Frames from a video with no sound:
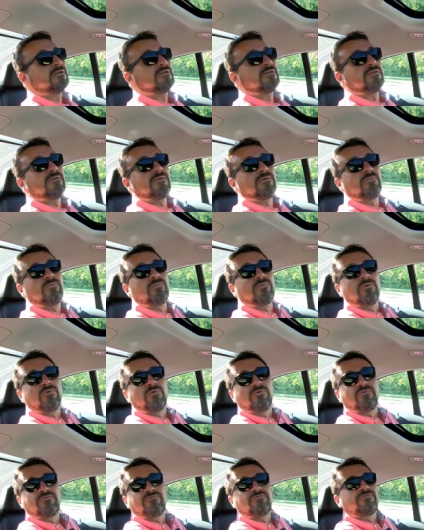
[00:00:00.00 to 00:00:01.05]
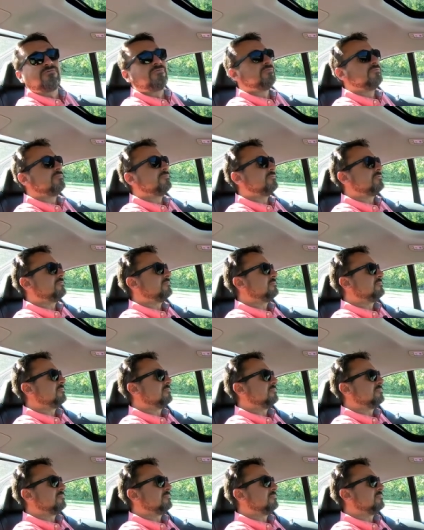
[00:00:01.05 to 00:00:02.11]
and there is a sunshade
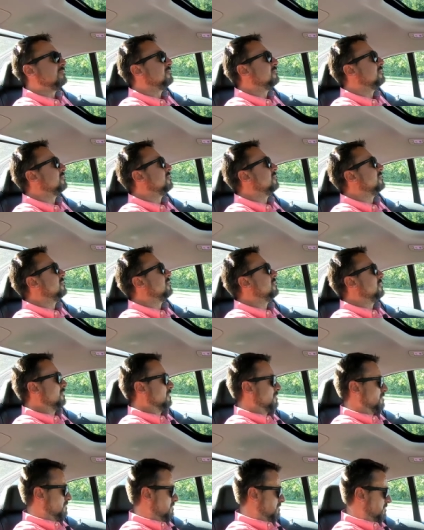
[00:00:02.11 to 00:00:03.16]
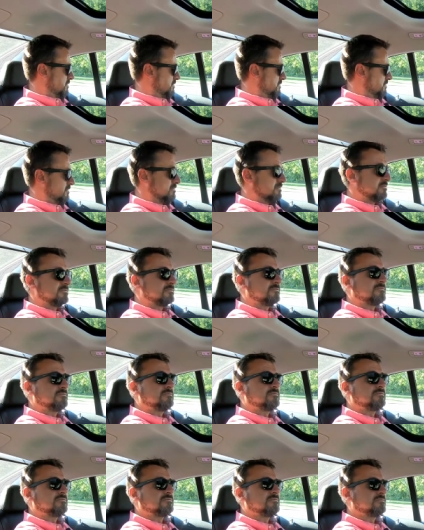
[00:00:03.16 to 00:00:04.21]
for the
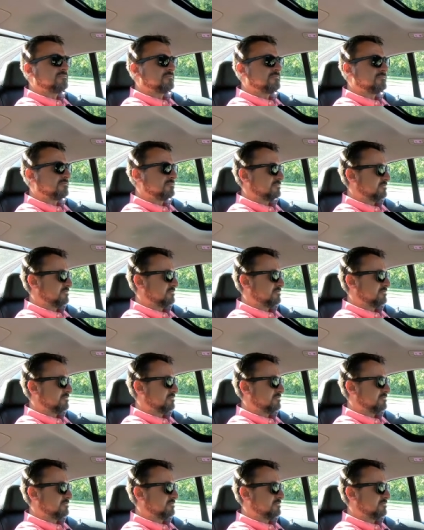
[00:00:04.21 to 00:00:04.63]
roof.